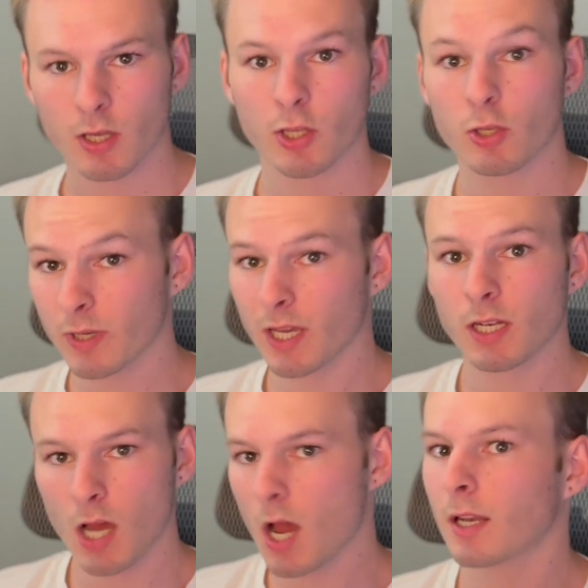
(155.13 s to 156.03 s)
you
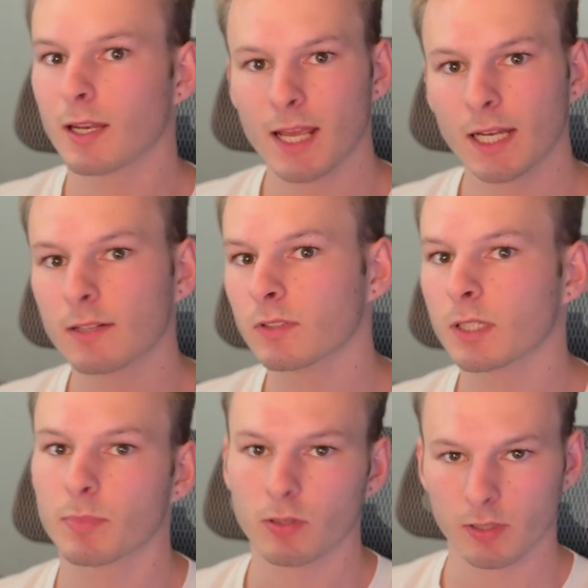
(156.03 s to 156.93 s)
cannot natively
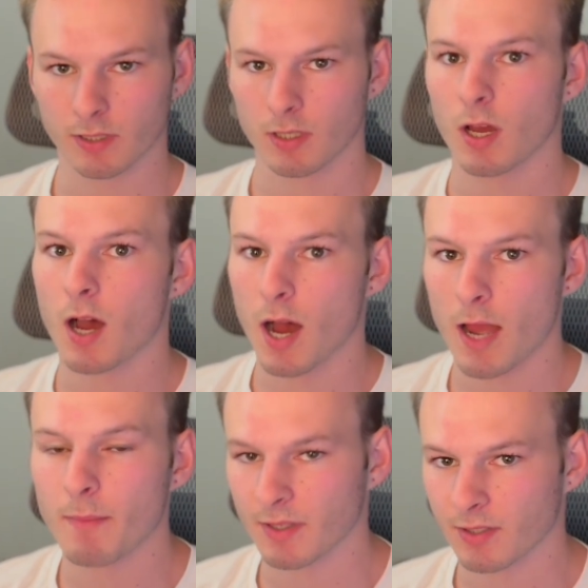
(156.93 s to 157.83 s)
put
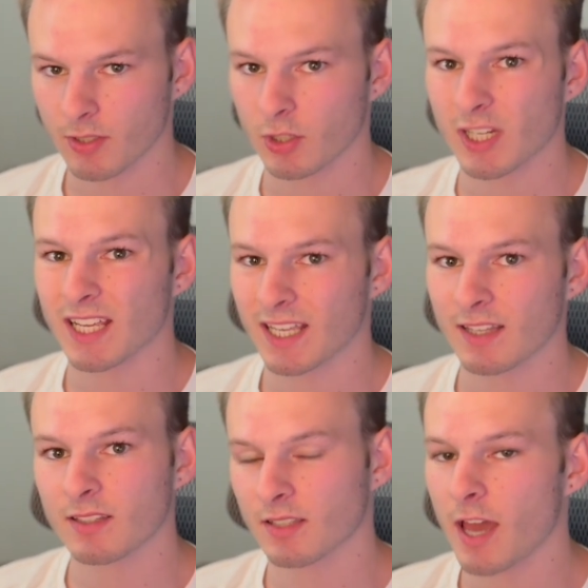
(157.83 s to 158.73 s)
iMessage
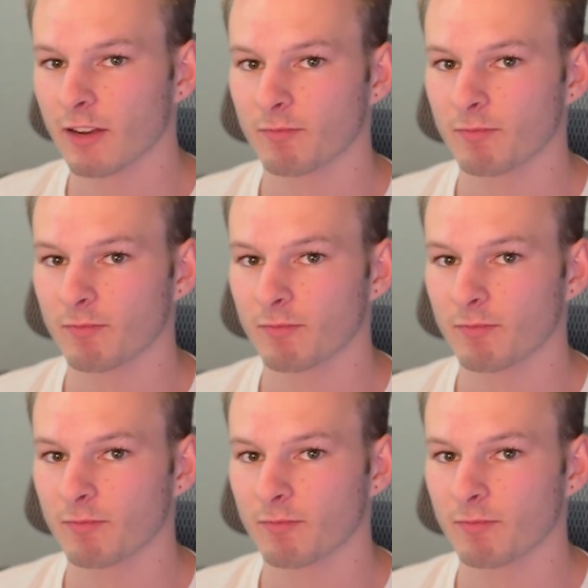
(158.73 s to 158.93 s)
inside of